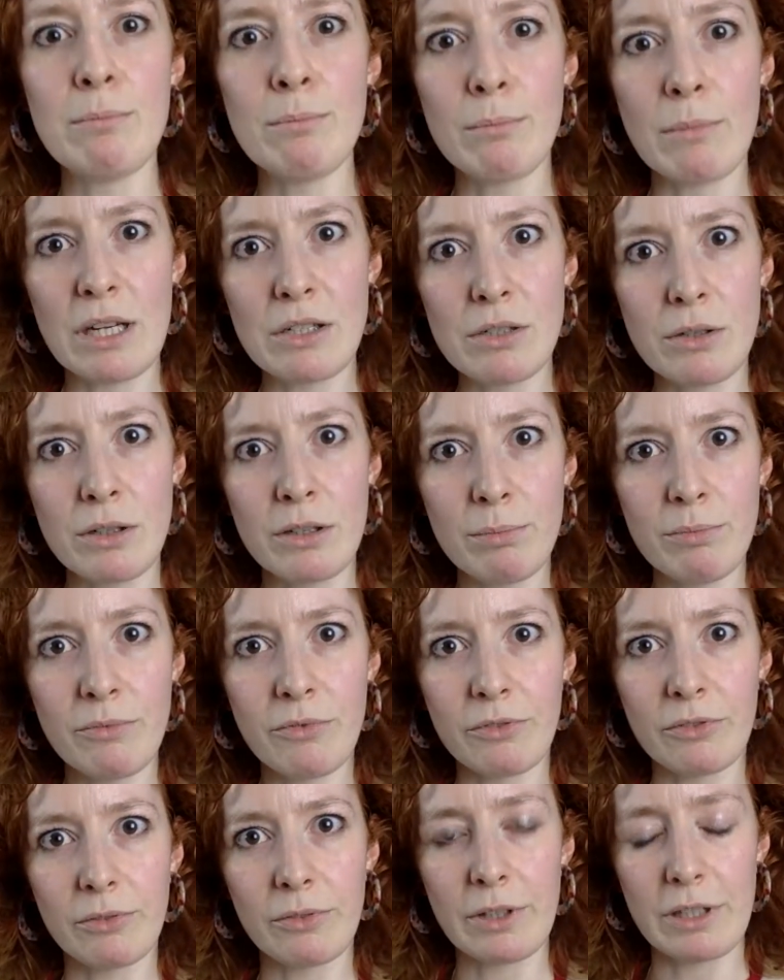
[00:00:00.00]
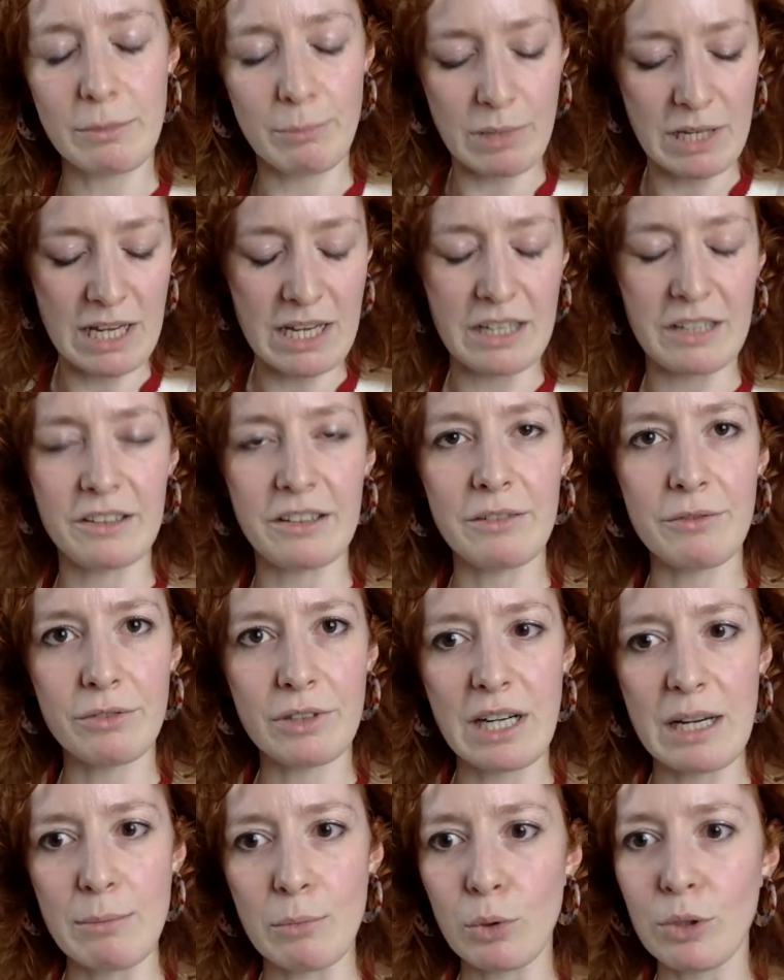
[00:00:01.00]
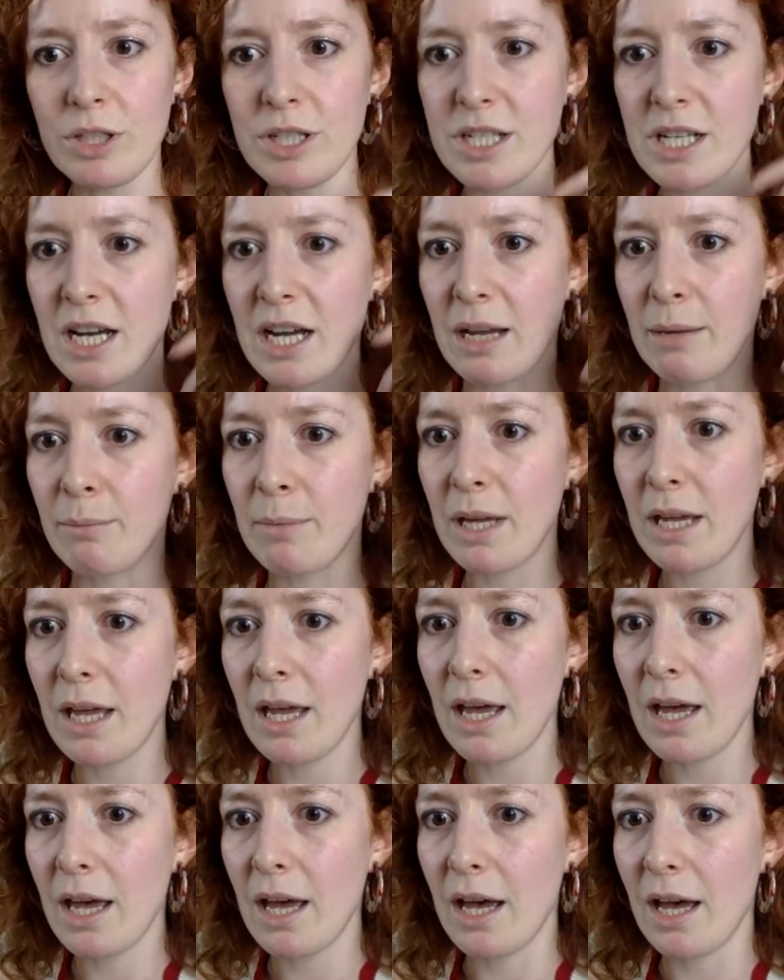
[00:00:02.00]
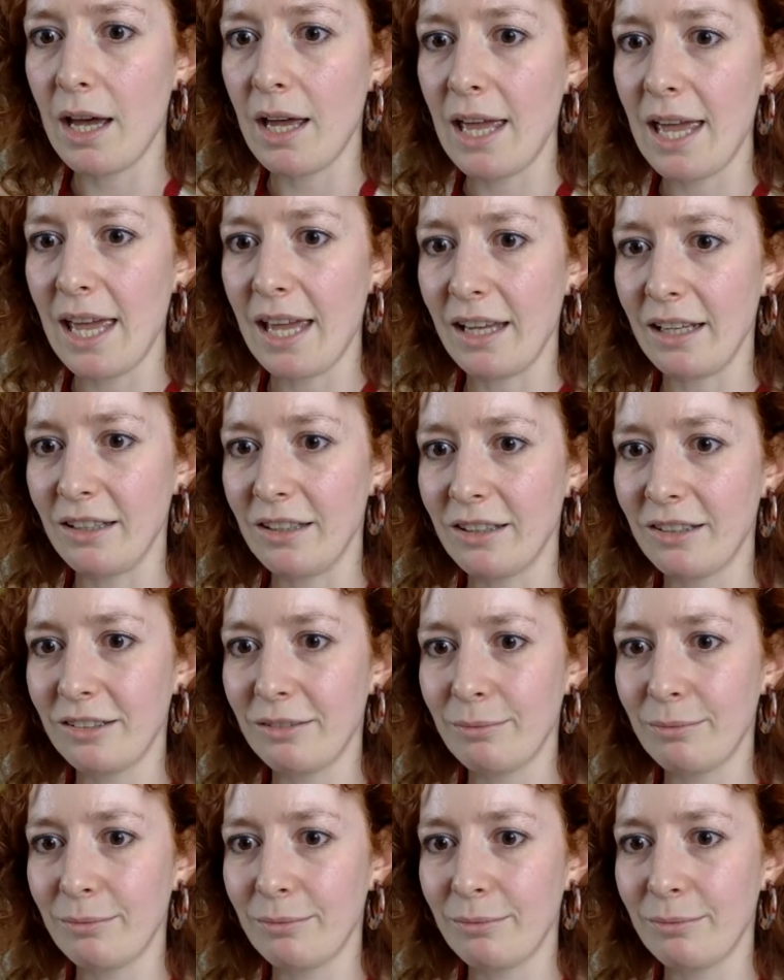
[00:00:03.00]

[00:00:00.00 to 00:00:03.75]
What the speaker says: Make sure the pin is in frame all the time. Egg.